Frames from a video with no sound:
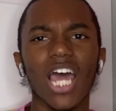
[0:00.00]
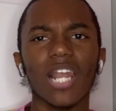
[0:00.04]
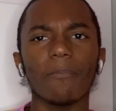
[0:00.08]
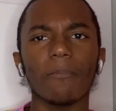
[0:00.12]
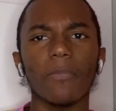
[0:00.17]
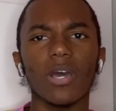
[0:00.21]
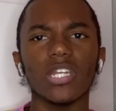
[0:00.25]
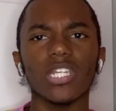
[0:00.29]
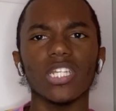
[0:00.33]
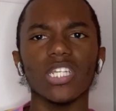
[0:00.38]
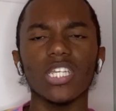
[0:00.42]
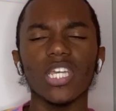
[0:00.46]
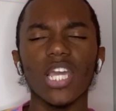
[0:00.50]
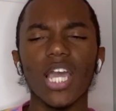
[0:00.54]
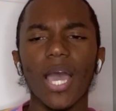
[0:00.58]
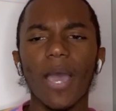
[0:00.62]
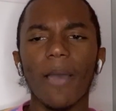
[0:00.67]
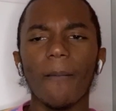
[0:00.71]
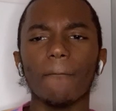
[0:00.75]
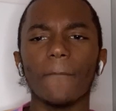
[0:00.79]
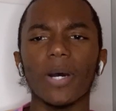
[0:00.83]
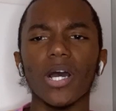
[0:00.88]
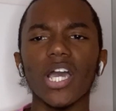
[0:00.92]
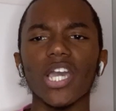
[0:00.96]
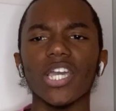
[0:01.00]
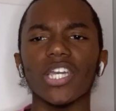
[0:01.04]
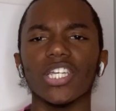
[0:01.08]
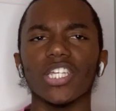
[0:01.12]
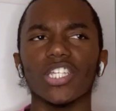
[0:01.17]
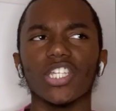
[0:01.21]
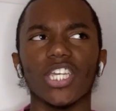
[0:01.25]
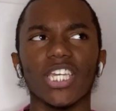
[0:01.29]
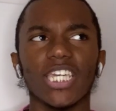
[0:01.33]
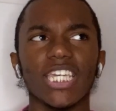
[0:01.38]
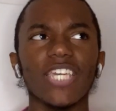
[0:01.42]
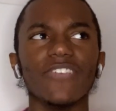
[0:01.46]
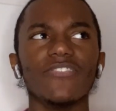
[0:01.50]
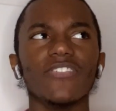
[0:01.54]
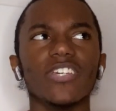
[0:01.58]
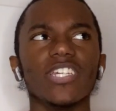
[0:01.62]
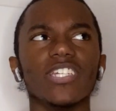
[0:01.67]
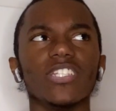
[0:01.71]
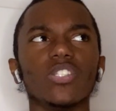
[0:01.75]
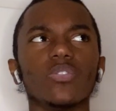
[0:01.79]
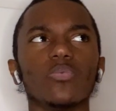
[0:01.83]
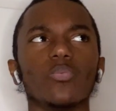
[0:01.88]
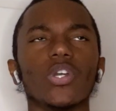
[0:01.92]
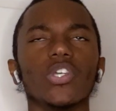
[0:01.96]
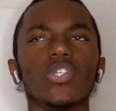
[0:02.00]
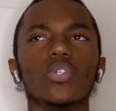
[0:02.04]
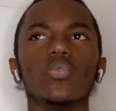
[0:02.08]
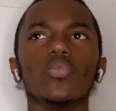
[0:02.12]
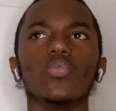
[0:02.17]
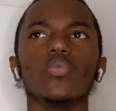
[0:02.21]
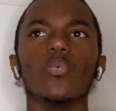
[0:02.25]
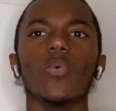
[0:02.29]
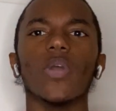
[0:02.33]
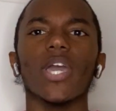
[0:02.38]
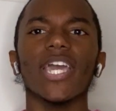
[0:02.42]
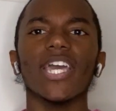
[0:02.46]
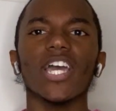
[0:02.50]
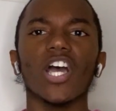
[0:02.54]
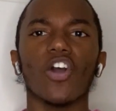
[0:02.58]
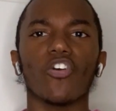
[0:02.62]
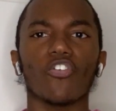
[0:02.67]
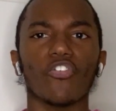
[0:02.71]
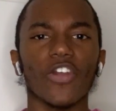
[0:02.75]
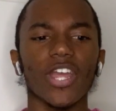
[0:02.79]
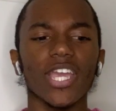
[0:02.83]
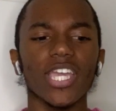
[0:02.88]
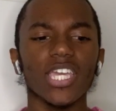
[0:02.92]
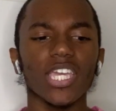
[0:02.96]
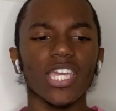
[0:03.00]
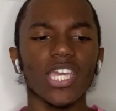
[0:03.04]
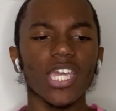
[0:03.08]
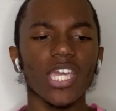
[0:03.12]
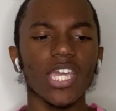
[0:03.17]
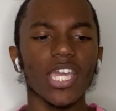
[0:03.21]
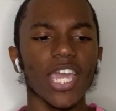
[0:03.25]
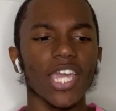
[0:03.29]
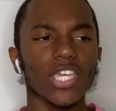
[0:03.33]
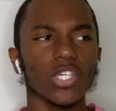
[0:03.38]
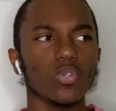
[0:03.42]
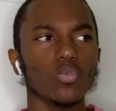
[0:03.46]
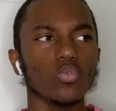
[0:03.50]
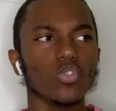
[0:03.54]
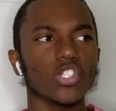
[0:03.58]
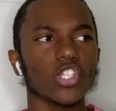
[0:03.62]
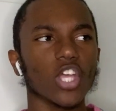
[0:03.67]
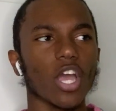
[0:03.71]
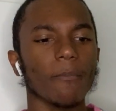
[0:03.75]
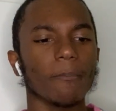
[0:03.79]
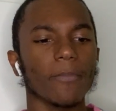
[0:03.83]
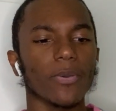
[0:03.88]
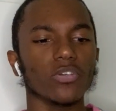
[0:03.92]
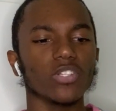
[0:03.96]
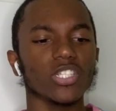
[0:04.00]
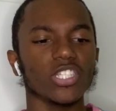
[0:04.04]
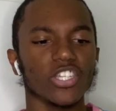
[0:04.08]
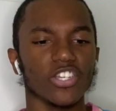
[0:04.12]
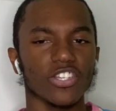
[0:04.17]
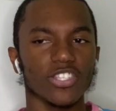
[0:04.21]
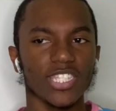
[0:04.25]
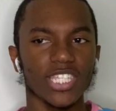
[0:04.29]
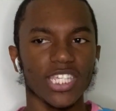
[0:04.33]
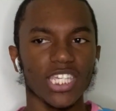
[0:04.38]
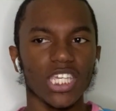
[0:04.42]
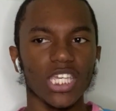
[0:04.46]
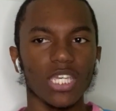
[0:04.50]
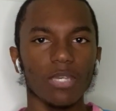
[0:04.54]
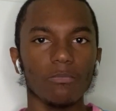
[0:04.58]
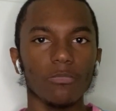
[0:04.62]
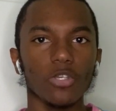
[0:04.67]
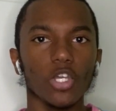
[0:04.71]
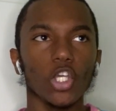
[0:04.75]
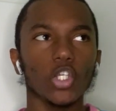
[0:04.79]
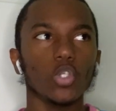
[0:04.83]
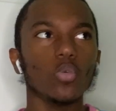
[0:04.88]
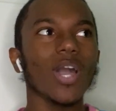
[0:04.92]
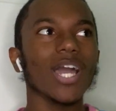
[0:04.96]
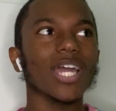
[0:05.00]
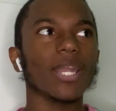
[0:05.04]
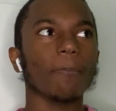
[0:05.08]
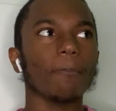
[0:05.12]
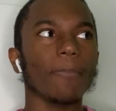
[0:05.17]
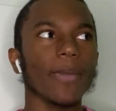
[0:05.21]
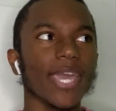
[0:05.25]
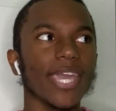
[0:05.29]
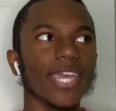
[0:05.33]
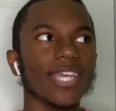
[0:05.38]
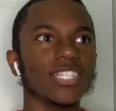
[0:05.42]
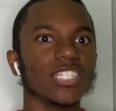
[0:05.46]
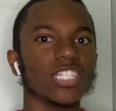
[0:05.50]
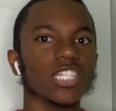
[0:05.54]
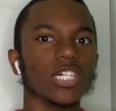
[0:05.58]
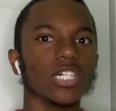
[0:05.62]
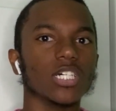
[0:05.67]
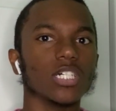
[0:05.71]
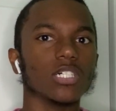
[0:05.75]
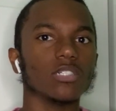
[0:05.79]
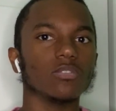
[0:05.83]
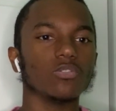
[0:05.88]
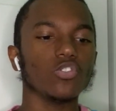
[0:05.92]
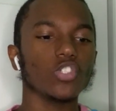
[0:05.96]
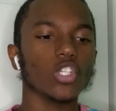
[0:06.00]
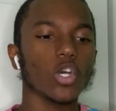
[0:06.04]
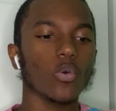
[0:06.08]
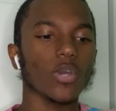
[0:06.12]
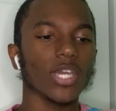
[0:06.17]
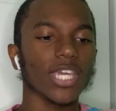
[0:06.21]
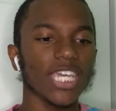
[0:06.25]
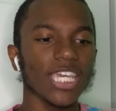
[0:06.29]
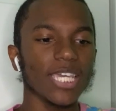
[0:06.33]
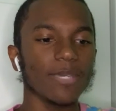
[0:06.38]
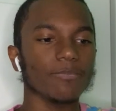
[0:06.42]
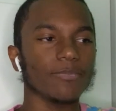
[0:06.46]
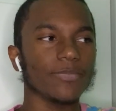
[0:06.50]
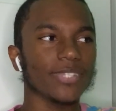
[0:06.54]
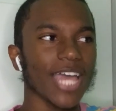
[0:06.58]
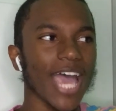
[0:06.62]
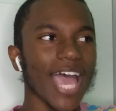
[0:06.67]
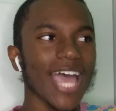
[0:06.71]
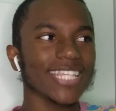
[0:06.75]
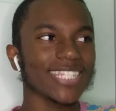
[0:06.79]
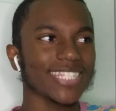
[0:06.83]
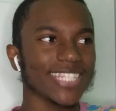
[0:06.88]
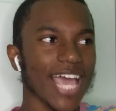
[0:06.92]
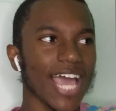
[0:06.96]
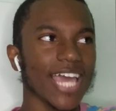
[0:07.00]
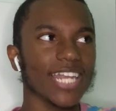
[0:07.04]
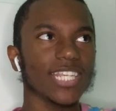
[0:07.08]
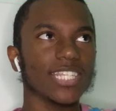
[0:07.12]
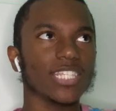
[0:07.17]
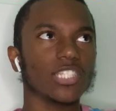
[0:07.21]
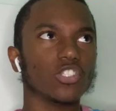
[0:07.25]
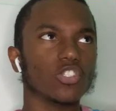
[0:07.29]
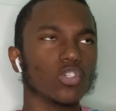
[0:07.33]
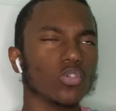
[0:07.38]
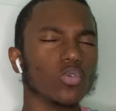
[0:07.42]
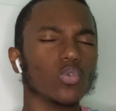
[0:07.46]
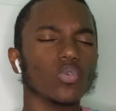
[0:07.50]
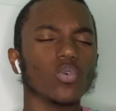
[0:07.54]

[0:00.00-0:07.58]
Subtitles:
of money. But even when you hit a ranking and you start building your team, you got to pay to, you know, keep that status too.